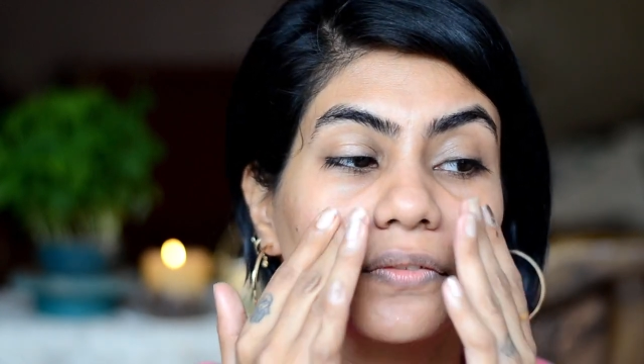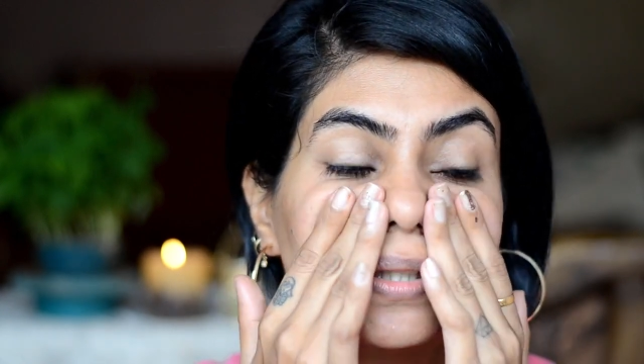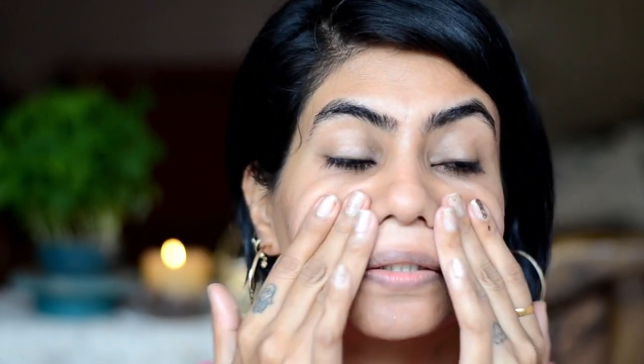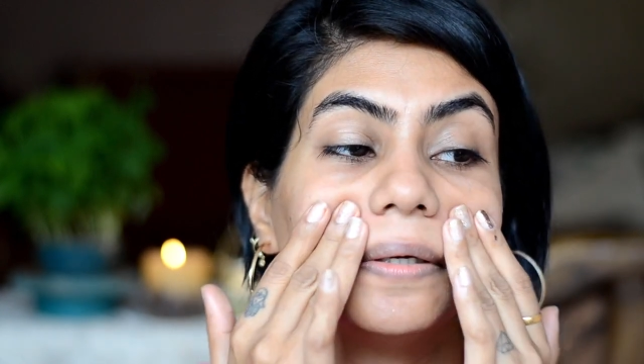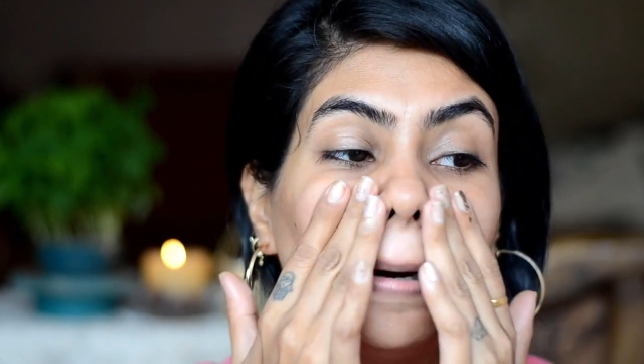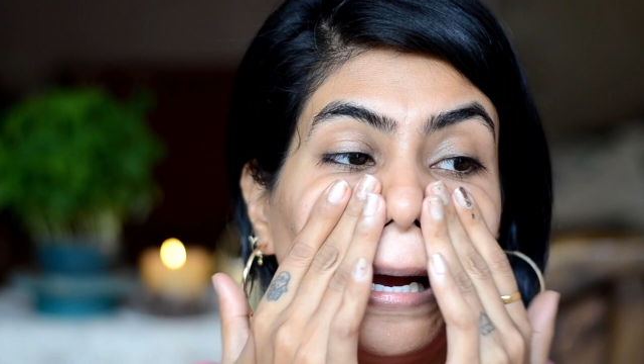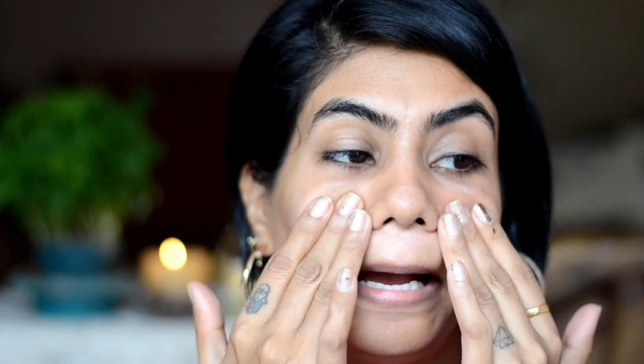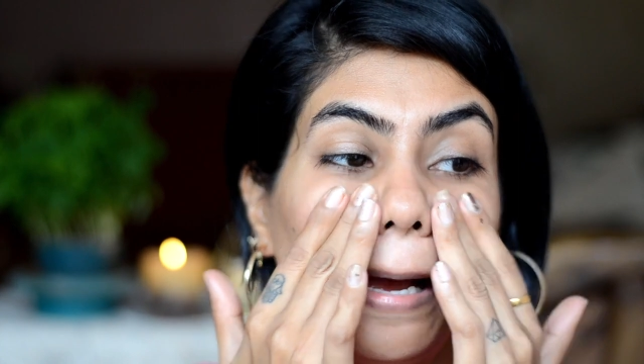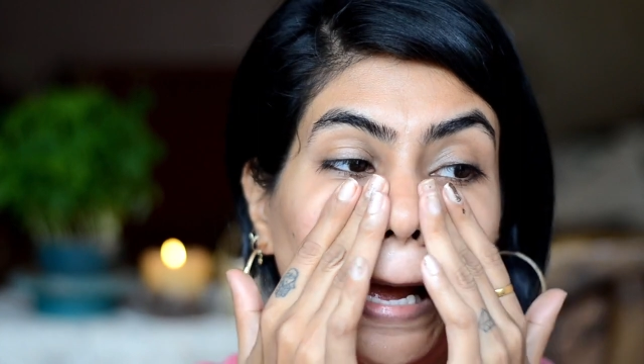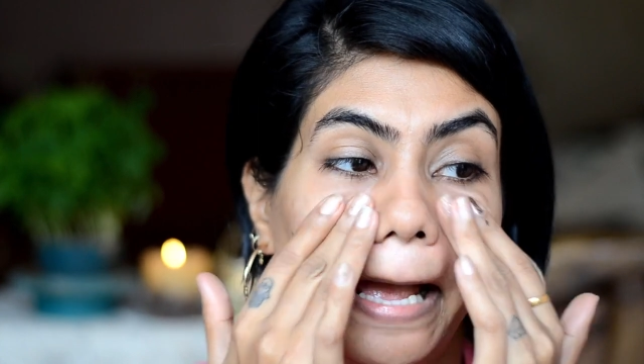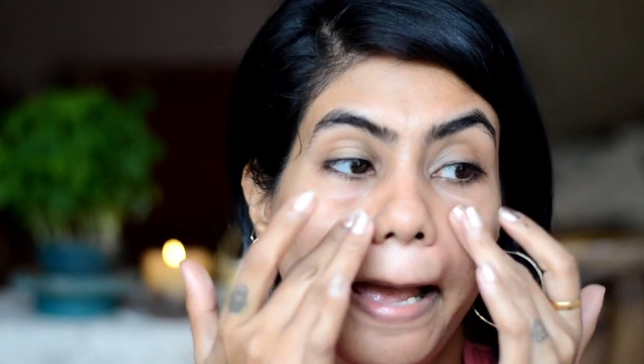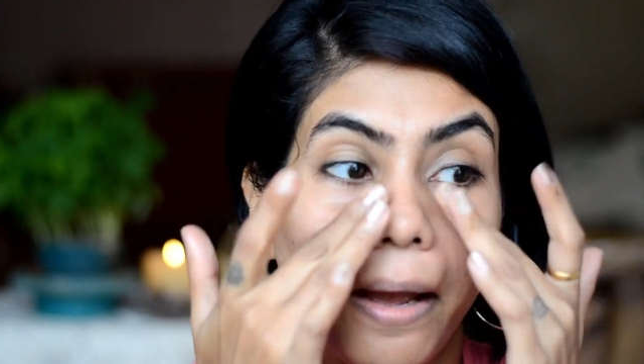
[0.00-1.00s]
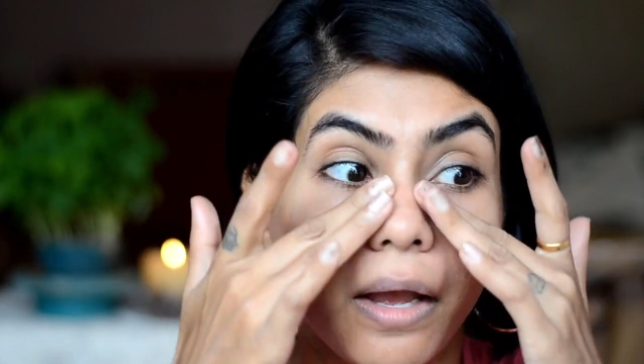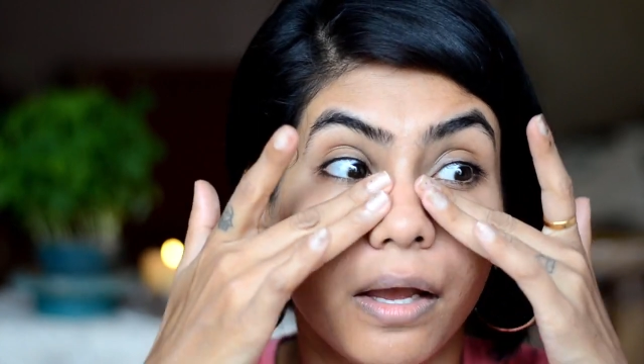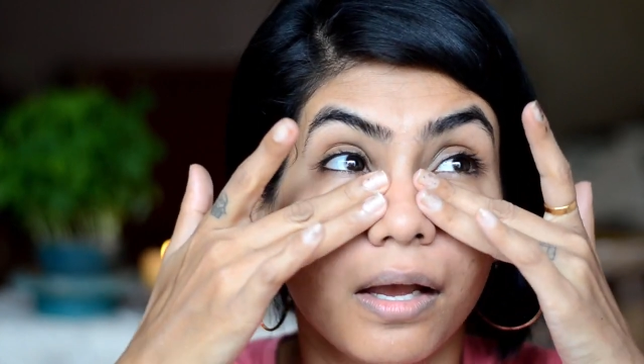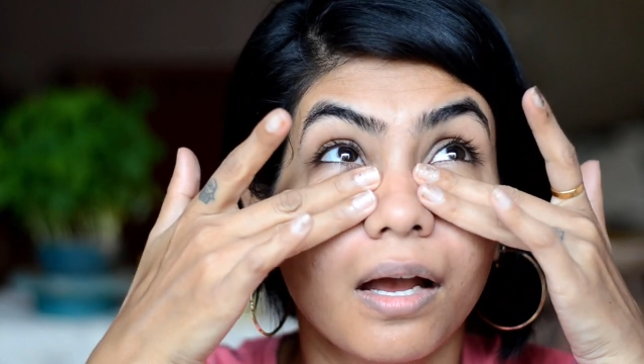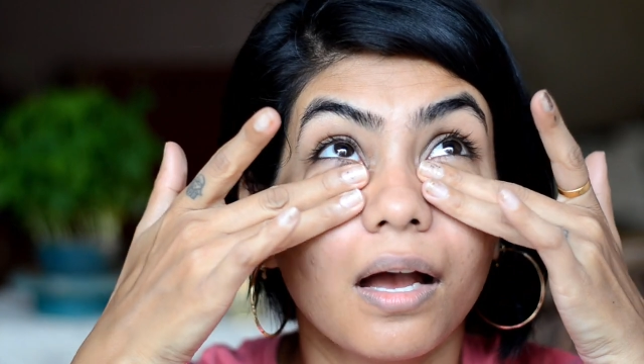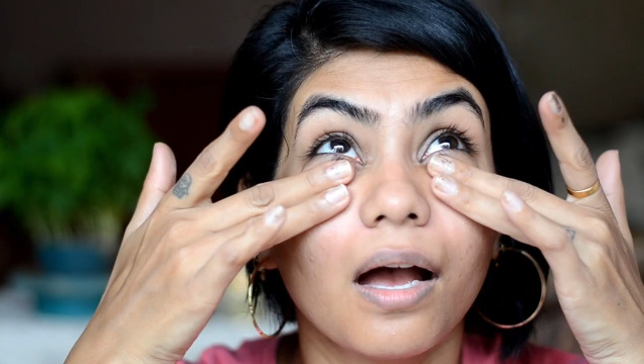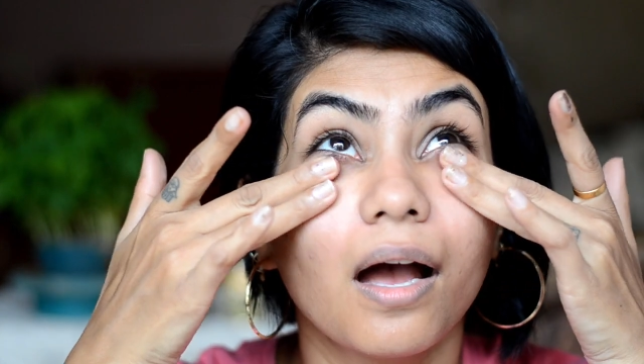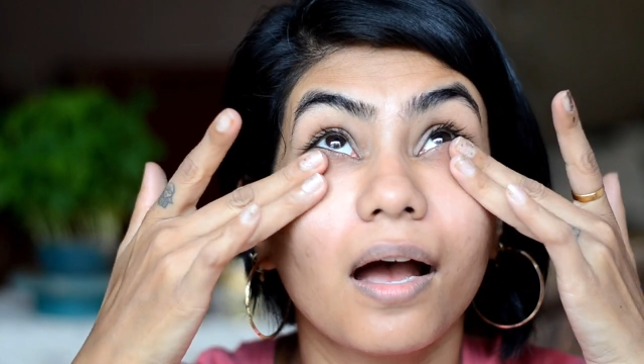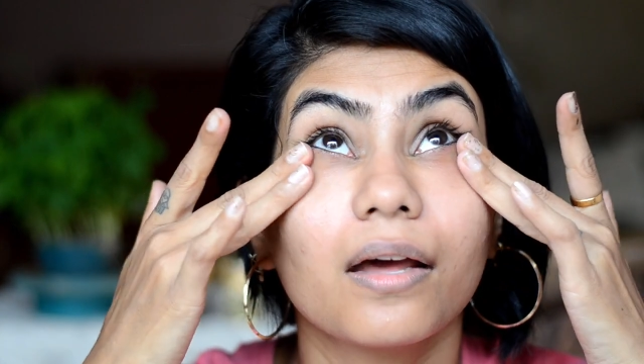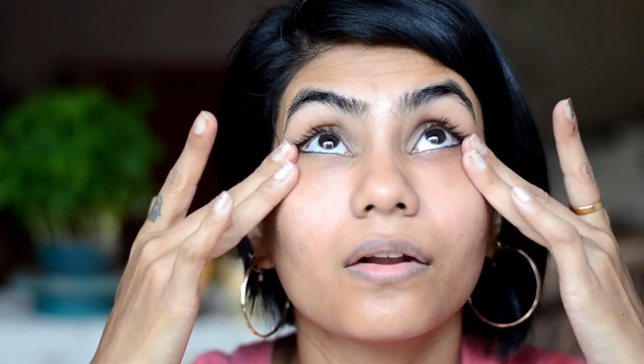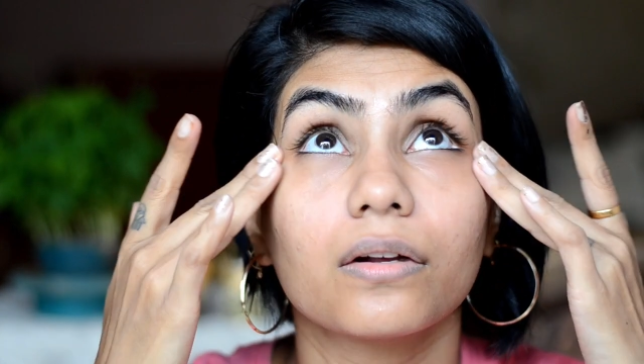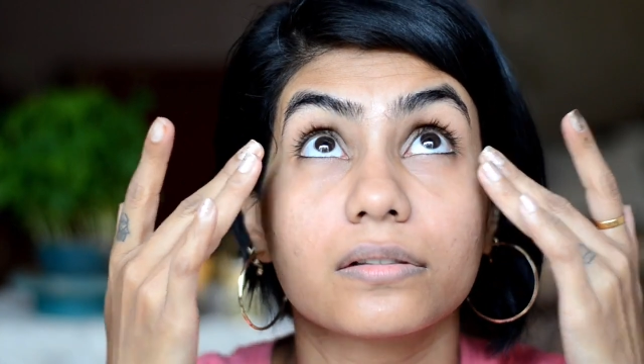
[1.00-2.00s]
here,
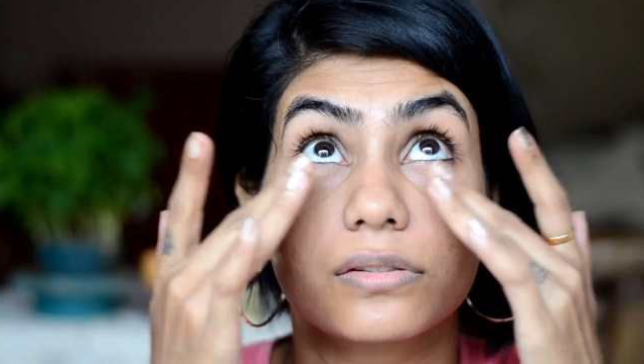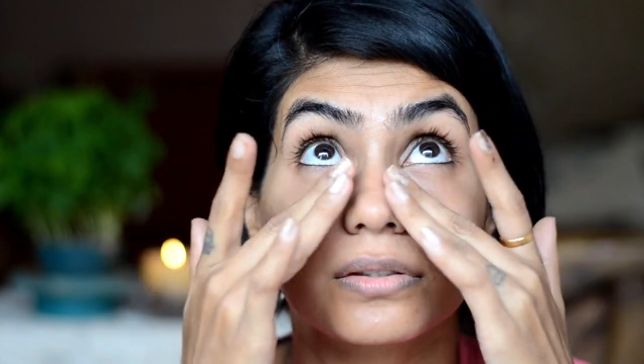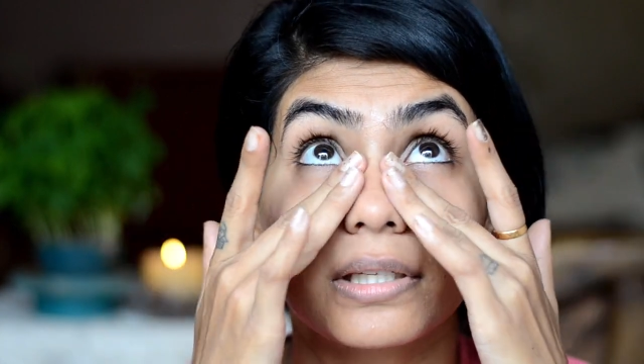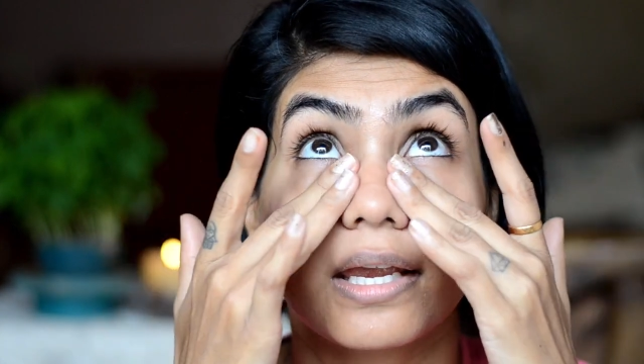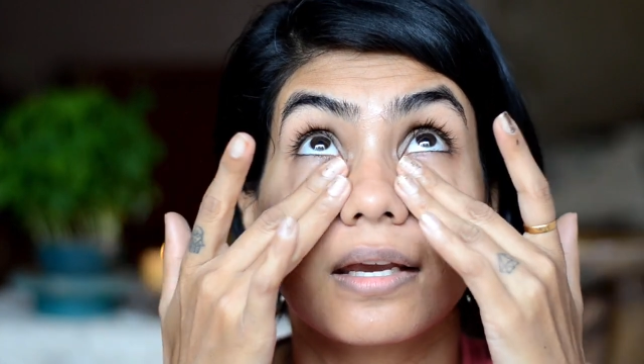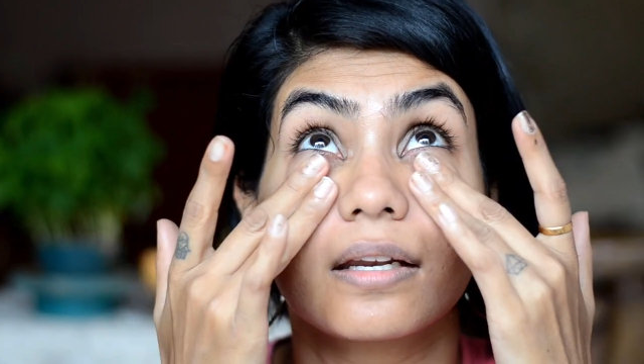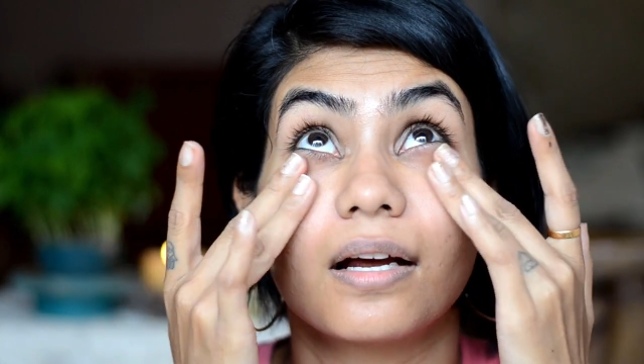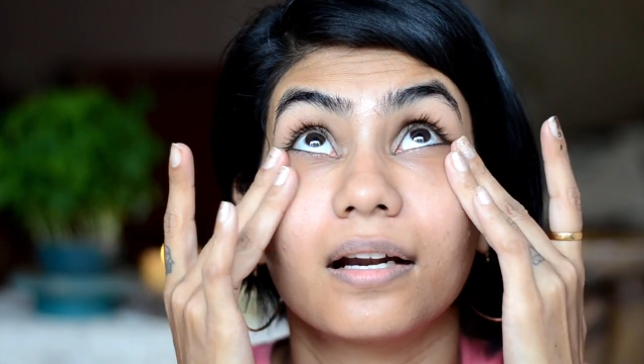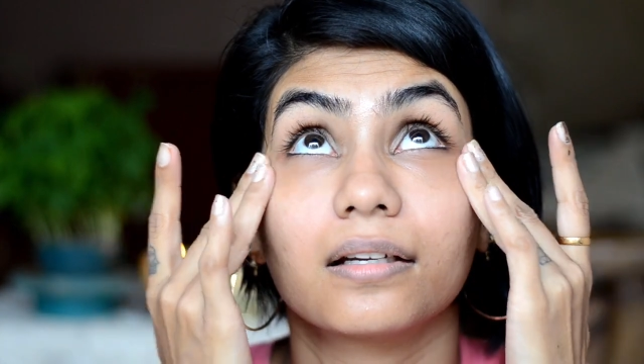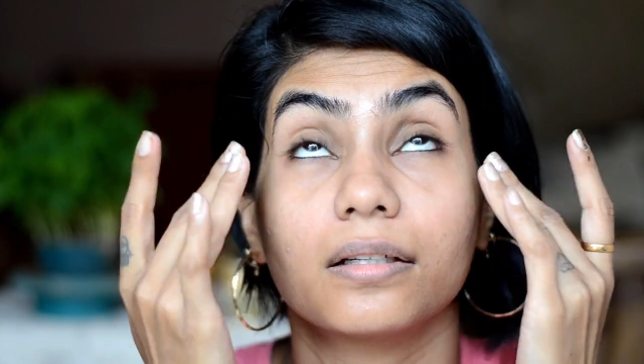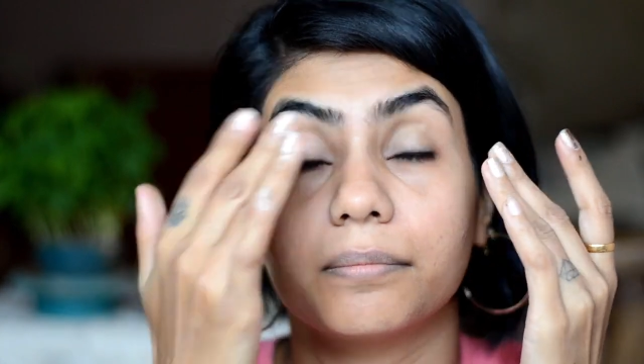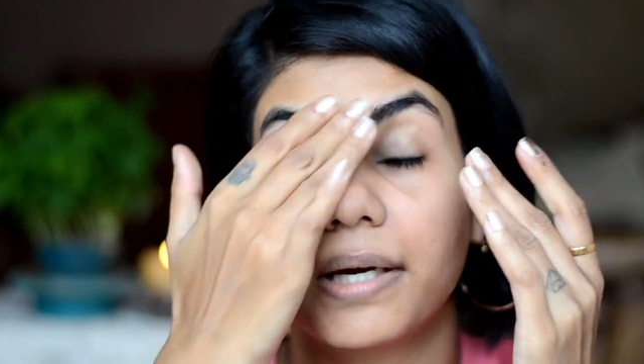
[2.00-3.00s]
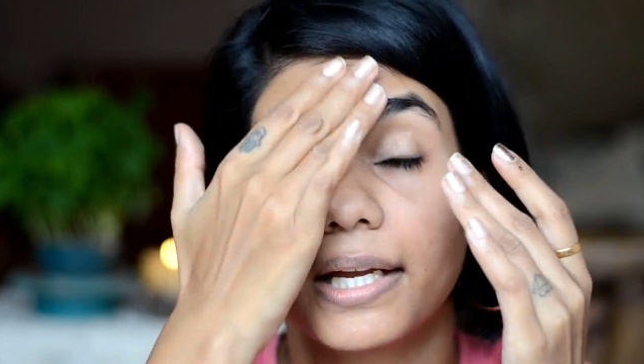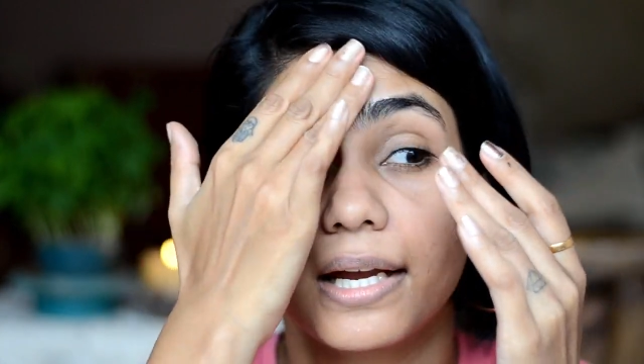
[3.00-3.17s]
and also take it under my